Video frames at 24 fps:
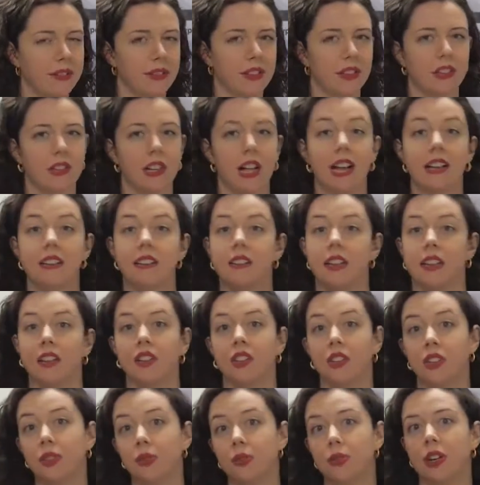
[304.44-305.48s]
for the class
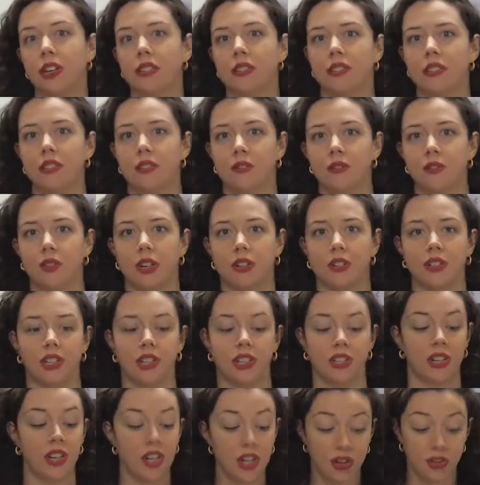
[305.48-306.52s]
that you as the
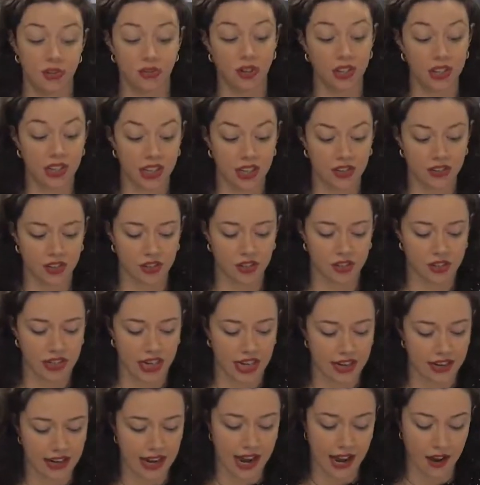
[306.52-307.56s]
instructor really
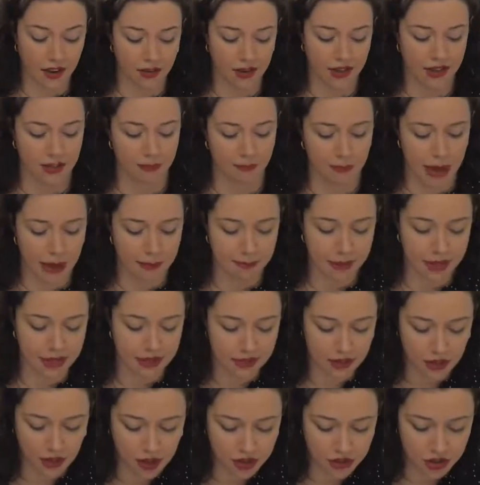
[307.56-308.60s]
understand how this map
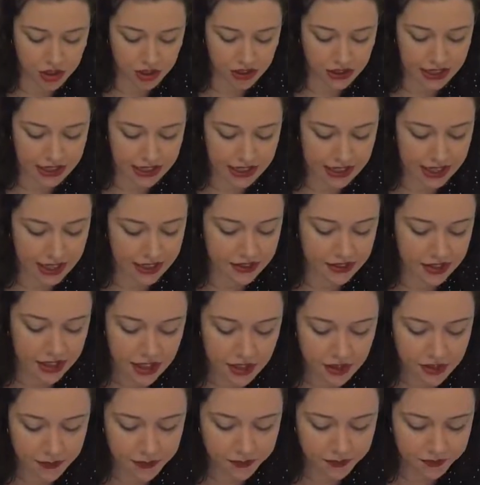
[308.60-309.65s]
is logically
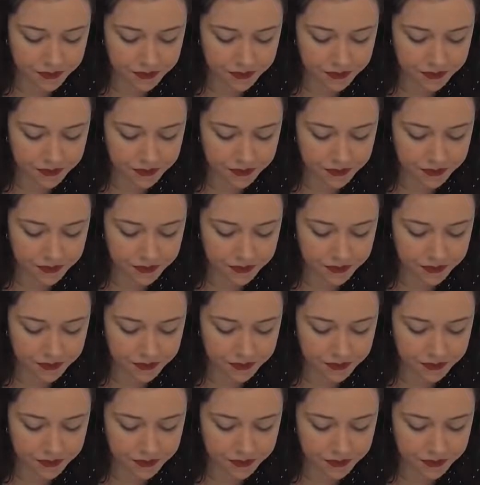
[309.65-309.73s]
connected.